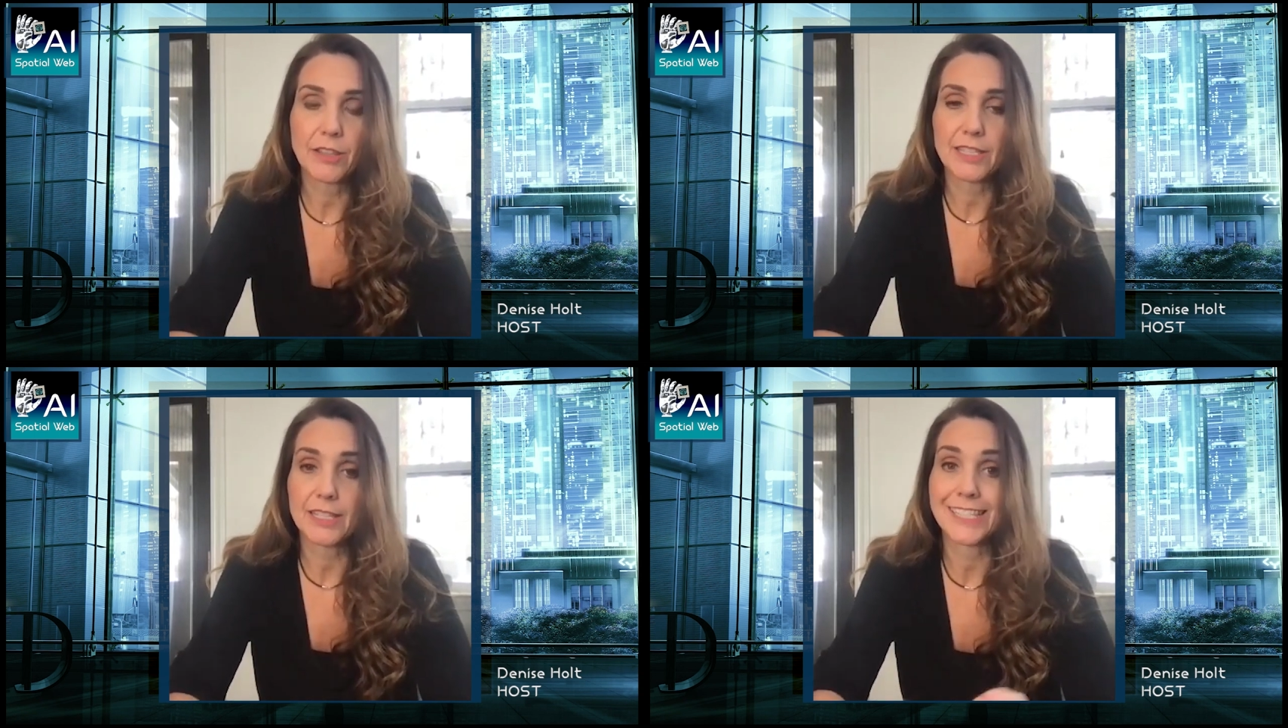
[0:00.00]

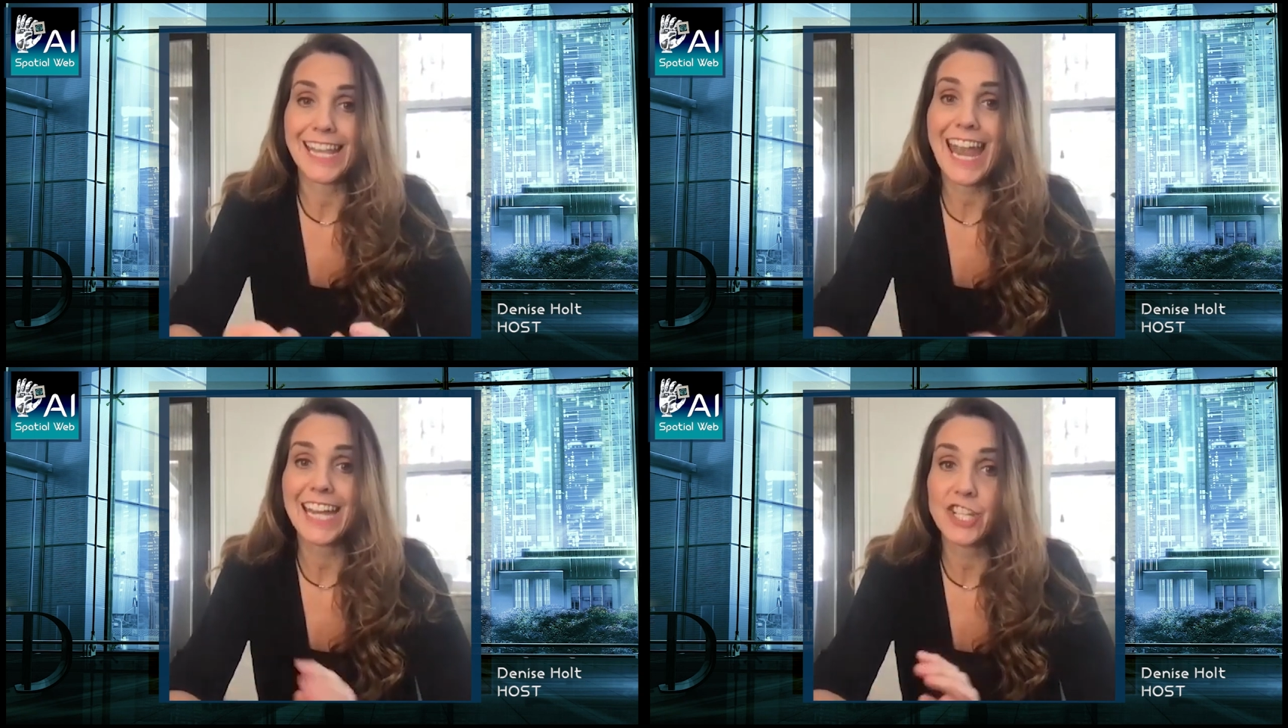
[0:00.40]
this is
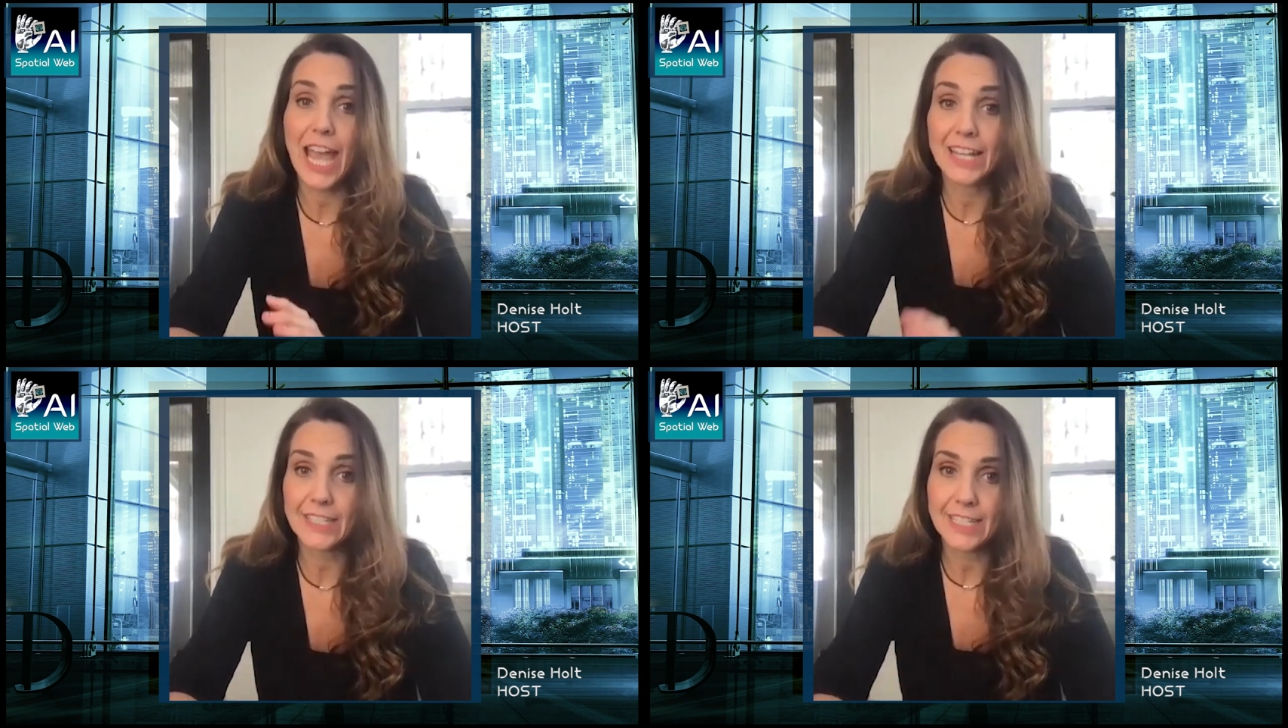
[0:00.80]

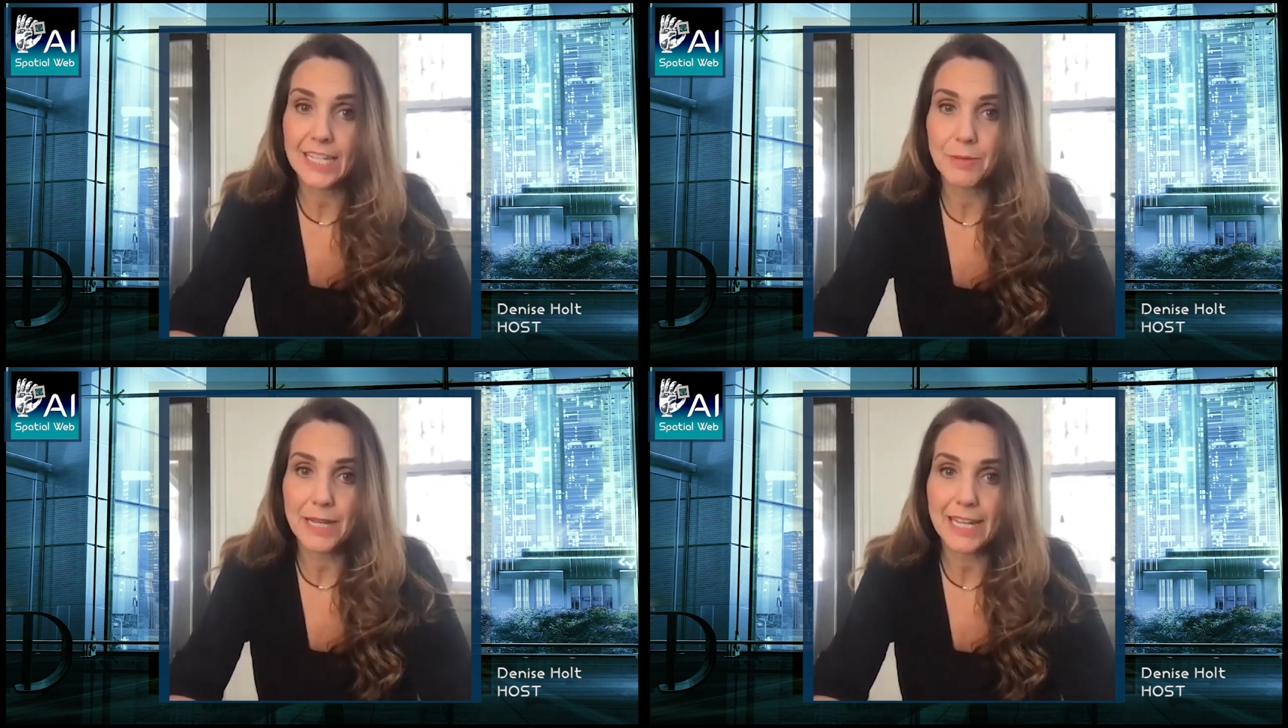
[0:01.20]

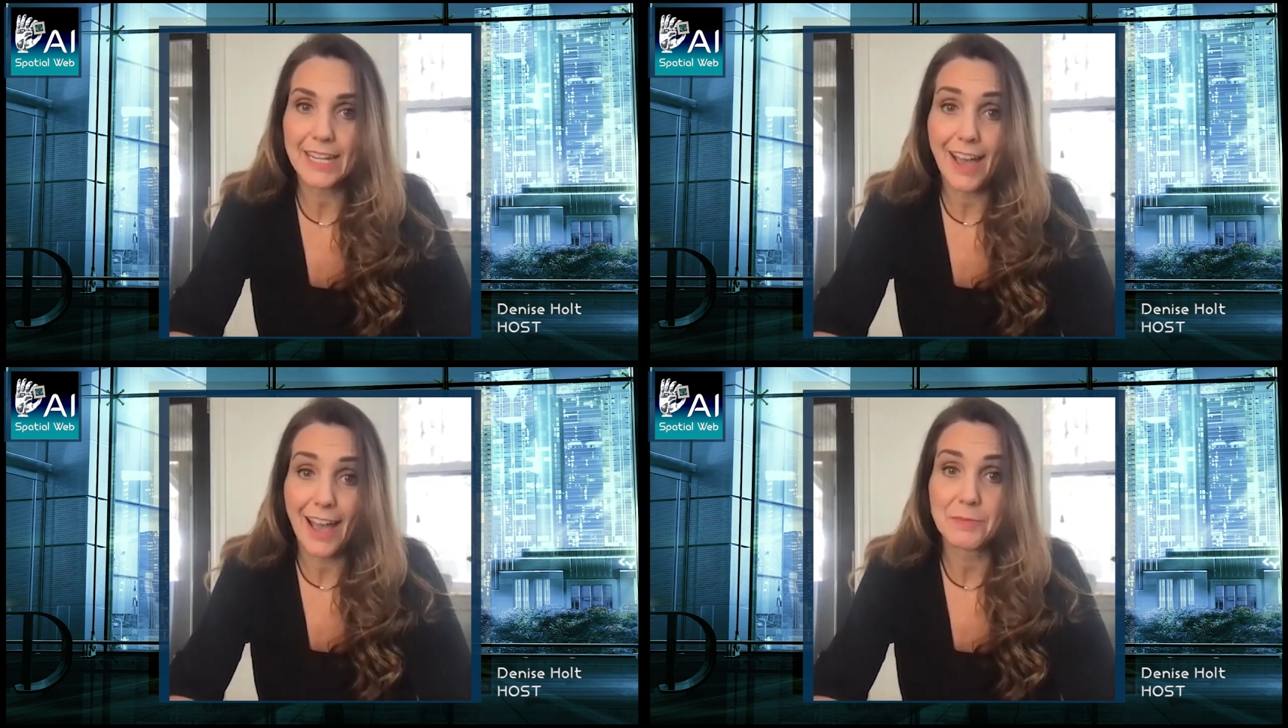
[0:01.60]

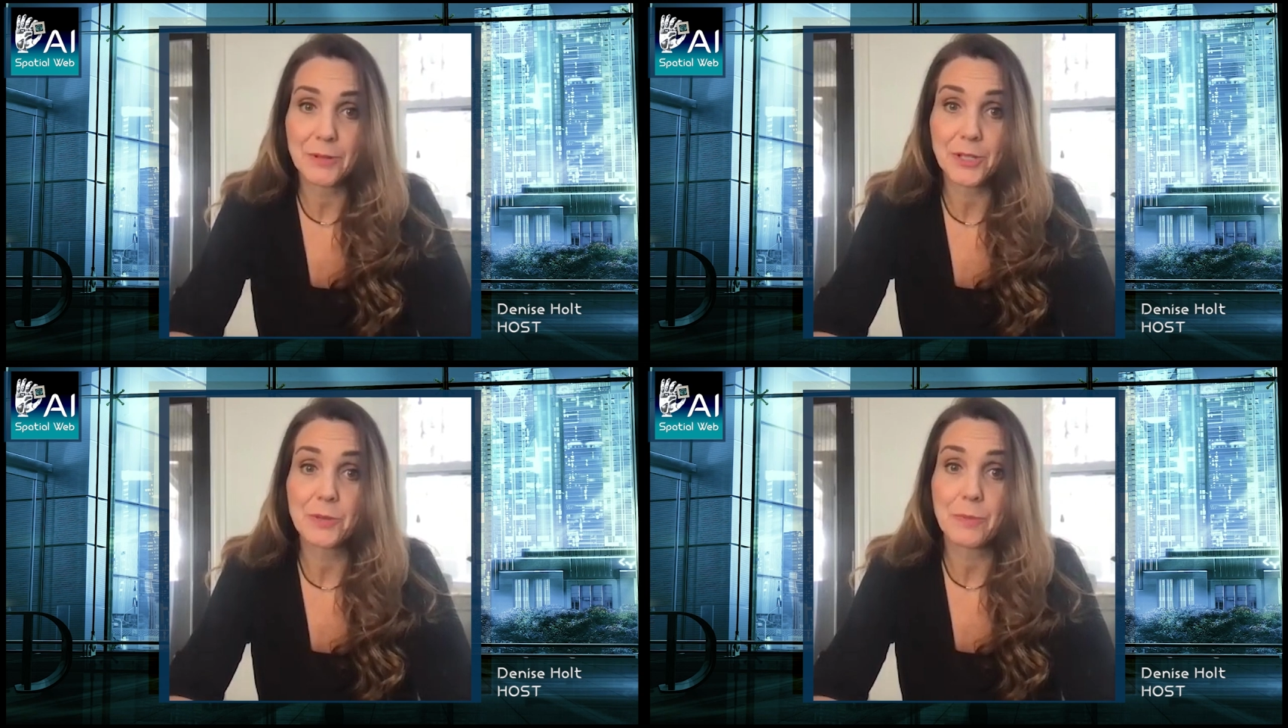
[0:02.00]
HSTP,
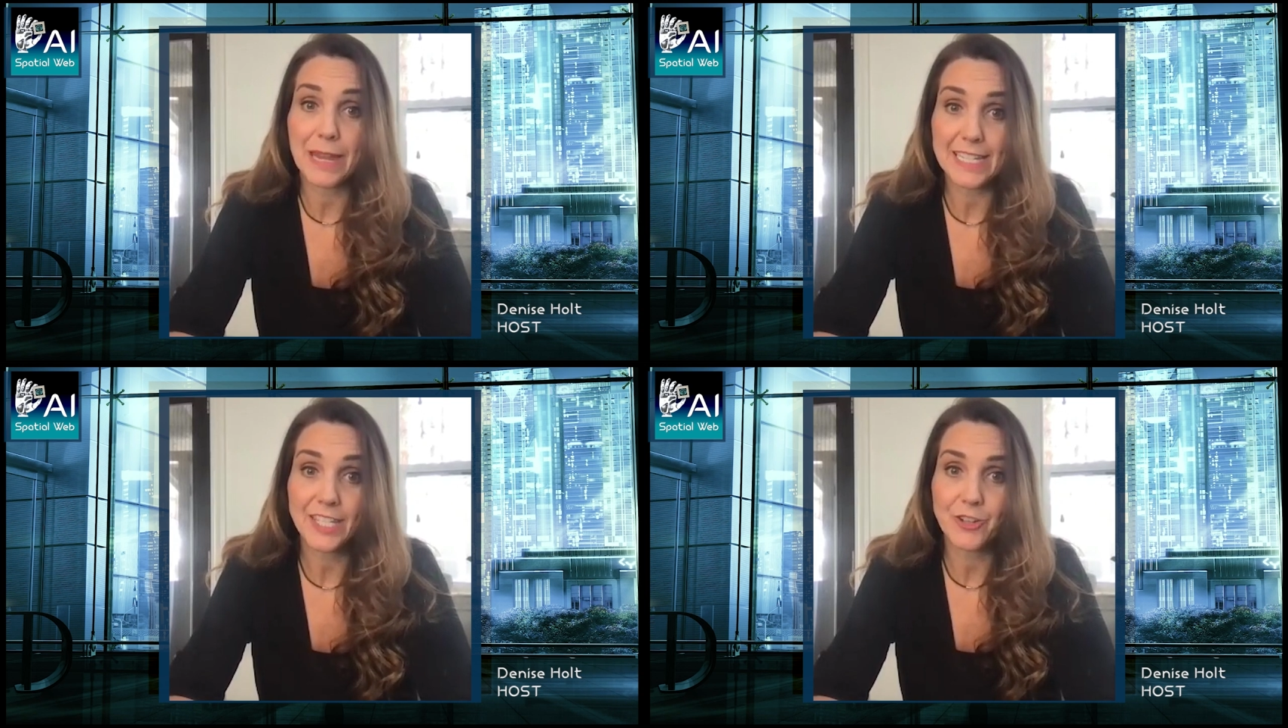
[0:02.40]

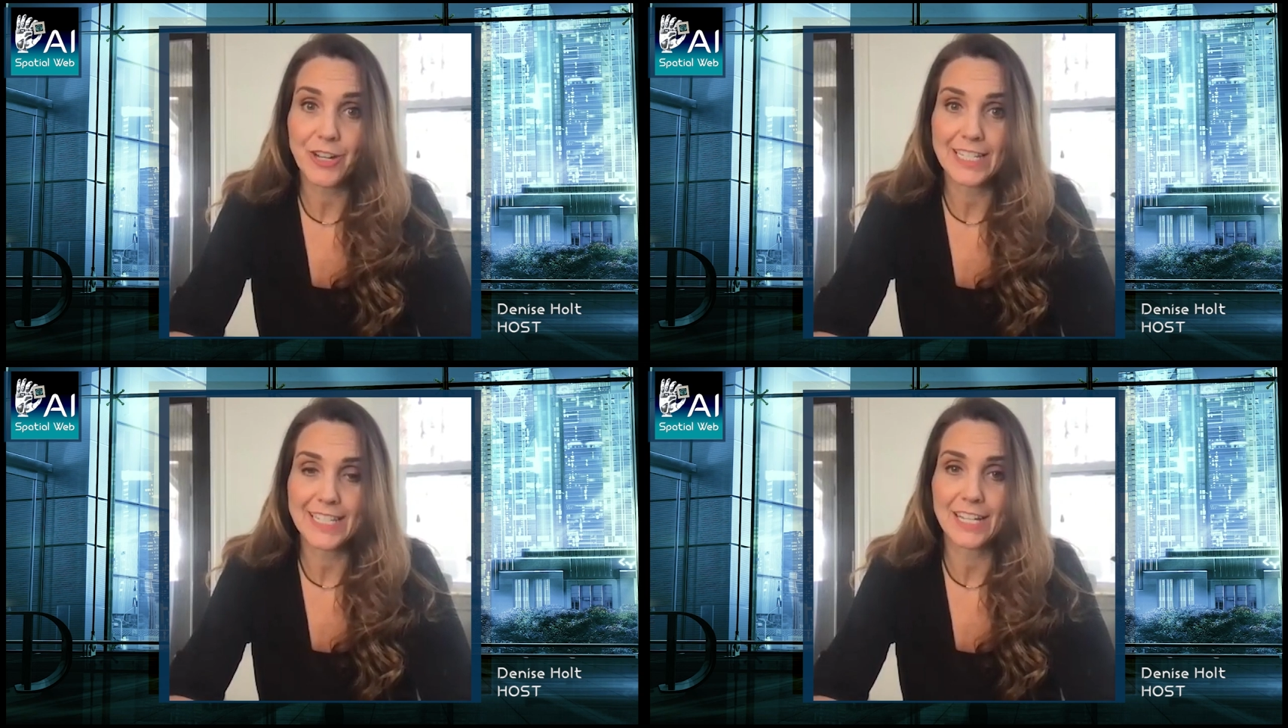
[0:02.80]
Hyperspace
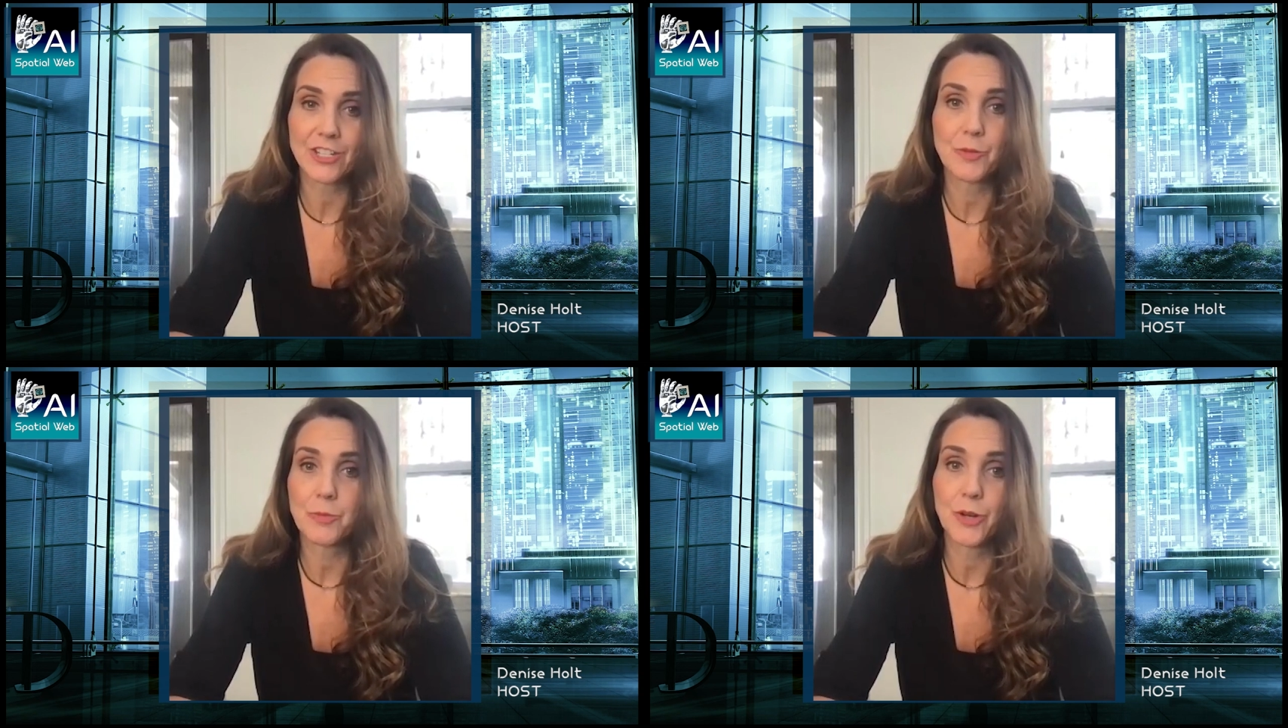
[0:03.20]

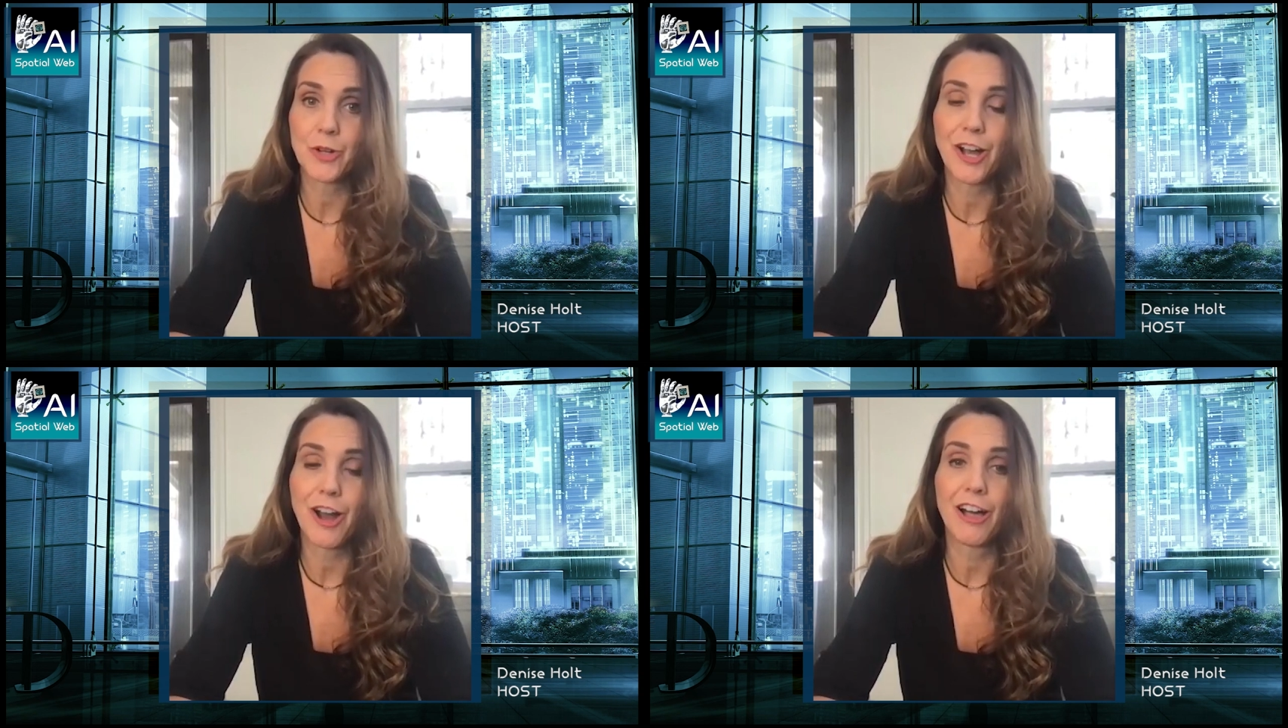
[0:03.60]
Transaction
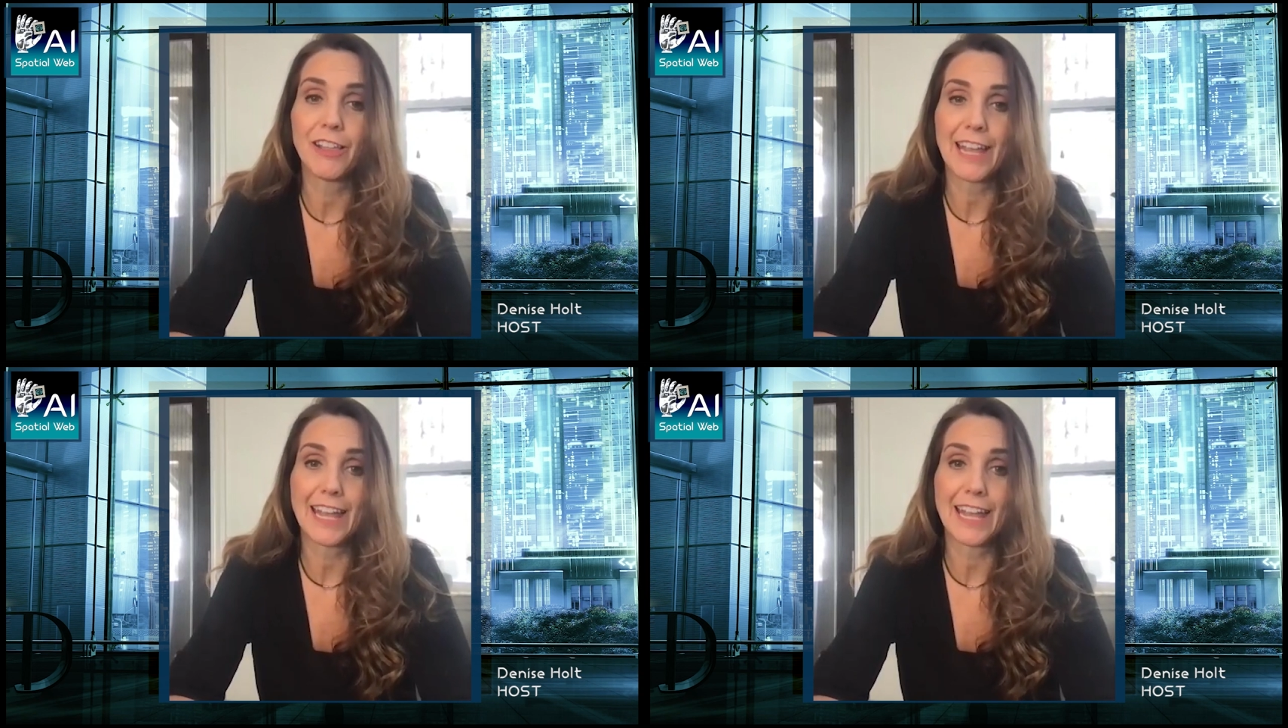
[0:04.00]
Protocol,